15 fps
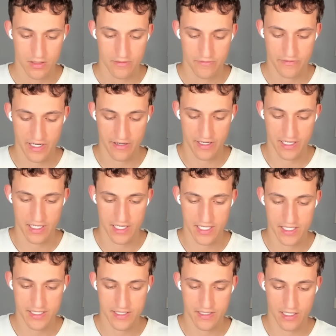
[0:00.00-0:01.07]
Very
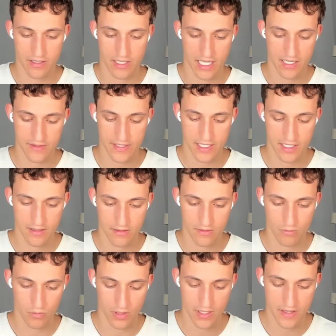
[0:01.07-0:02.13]
nice. Okay, let's hit
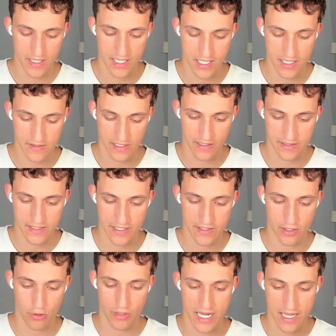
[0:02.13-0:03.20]
one of these. Let's hit
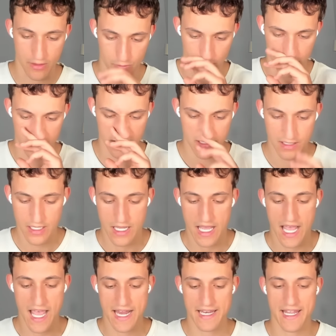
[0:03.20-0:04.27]
the ground one.
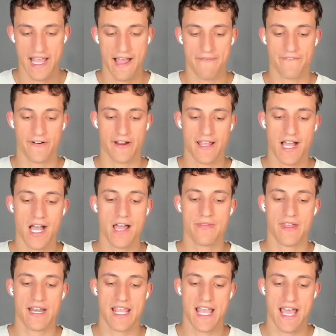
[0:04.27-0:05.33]
And yeah, I forgot
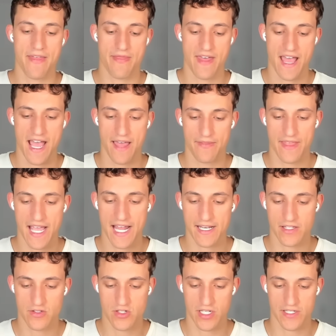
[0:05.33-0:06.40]
that he had that. That
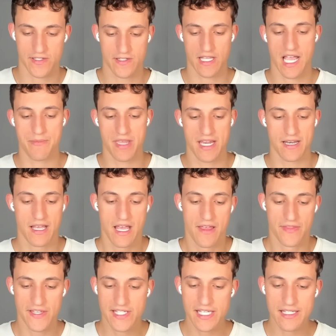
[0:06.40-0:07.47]
is just, I mean,
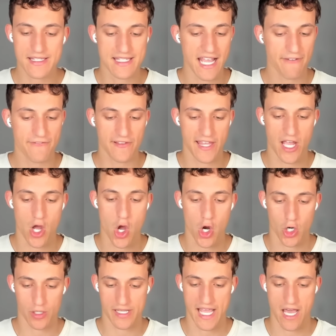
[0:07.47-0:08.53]
this is definitely a
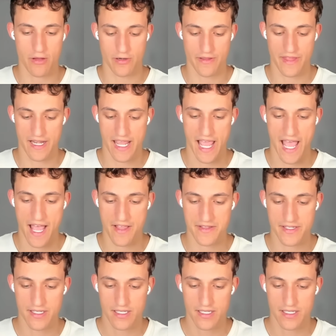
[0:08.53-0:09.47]
hard counter that he has.